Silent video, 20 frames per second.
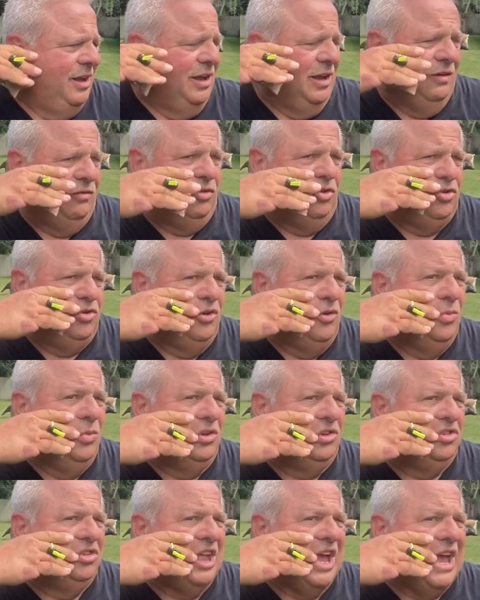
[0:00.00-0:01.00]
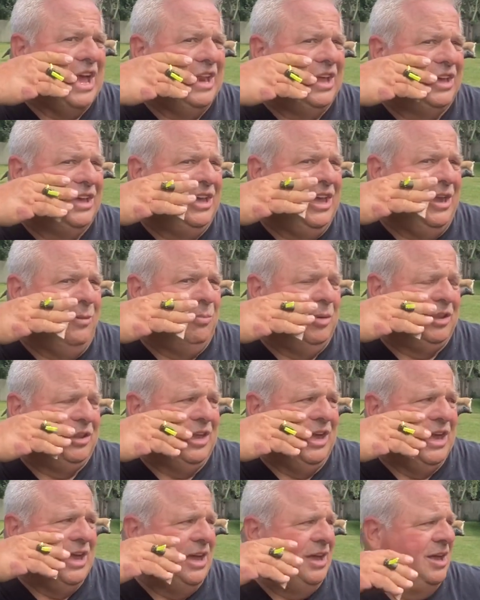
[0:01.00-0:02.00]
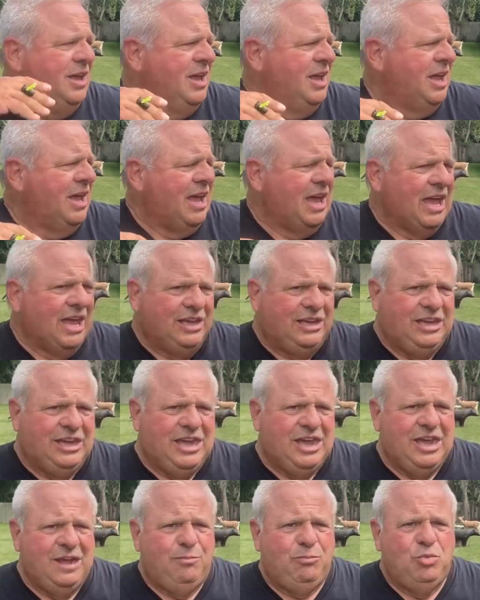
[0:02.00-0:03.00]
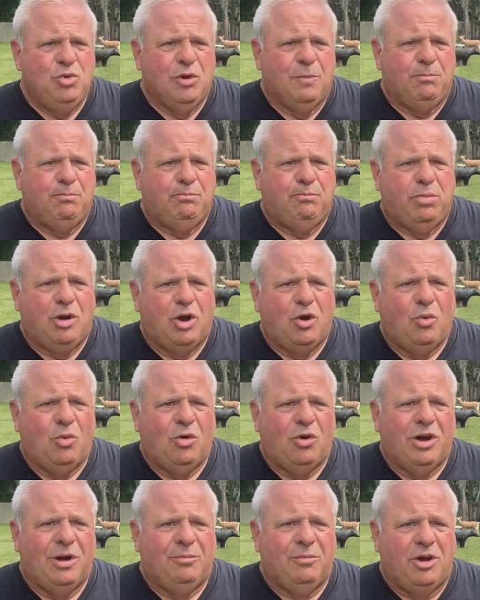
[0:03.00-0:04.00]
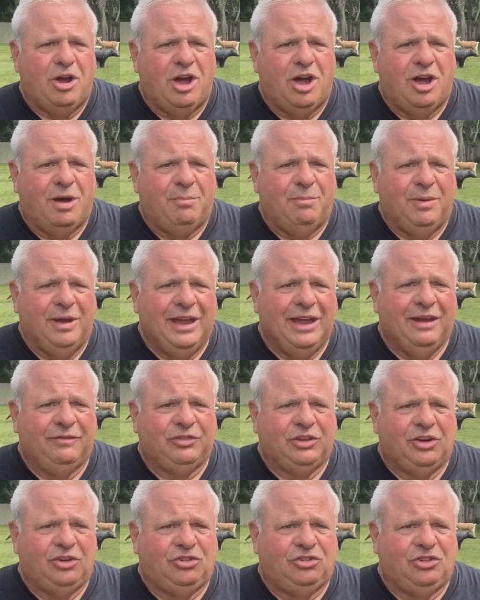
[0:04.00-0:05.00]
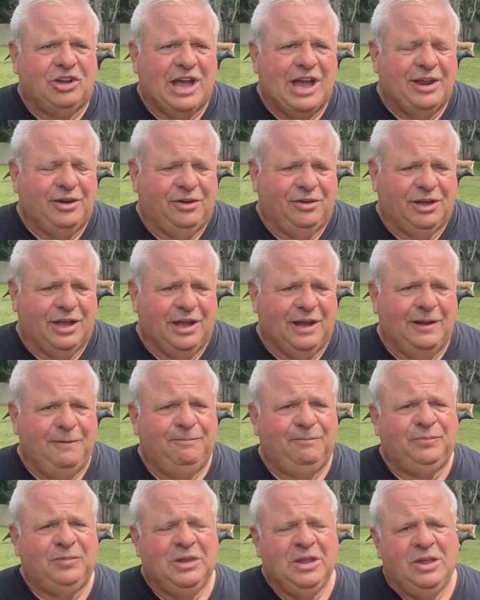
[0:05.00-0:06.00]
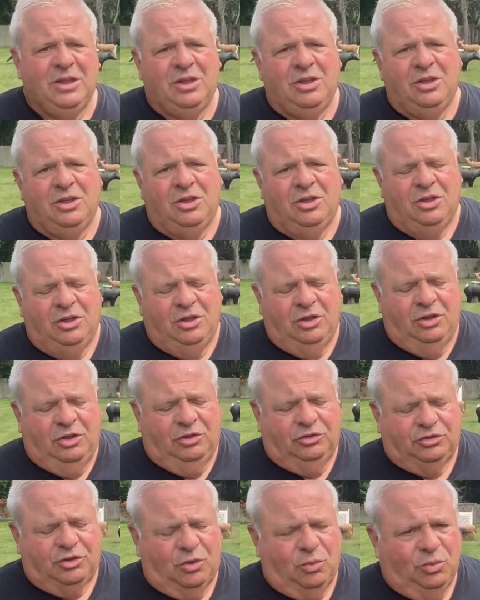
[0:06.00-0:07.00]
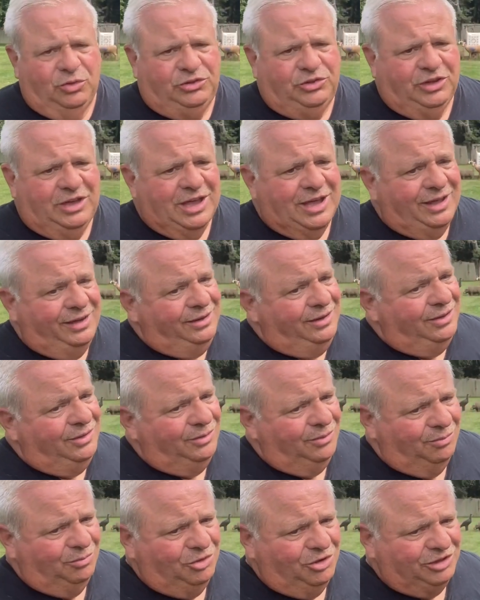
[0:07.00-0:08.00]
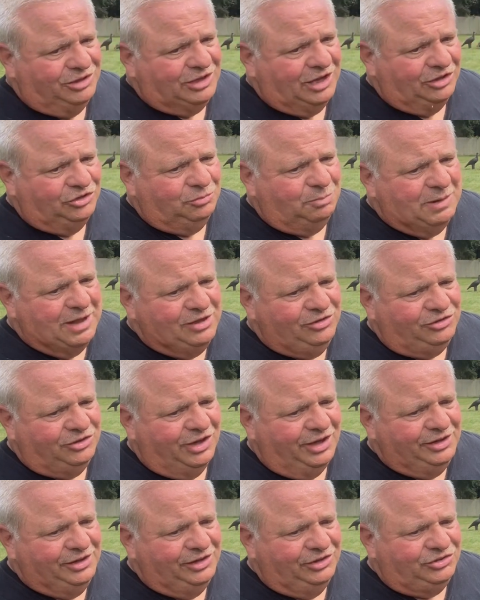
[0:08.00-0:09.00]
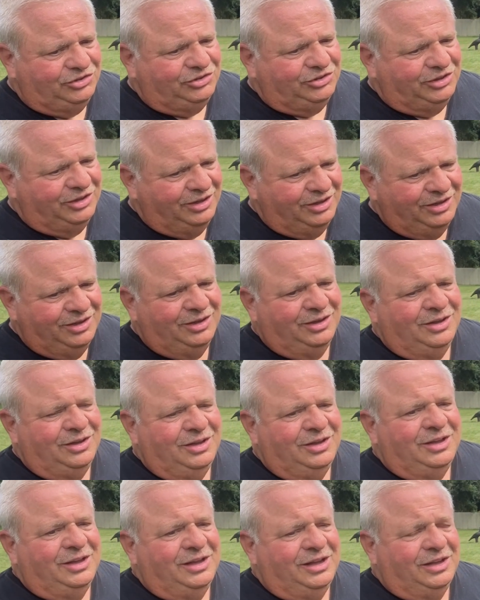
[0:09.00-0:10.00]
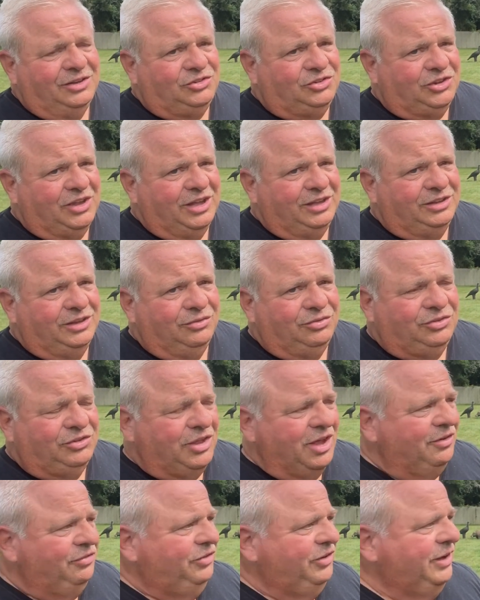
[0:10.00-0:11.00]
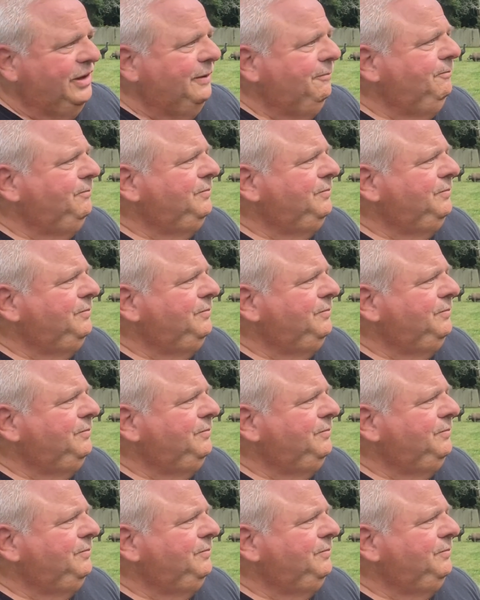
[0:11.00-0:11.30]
If you shoot with static, keep it there, and keep your bow arm up after the shot, okay? So once again, I'm going to touch base on this instinctive stuff here.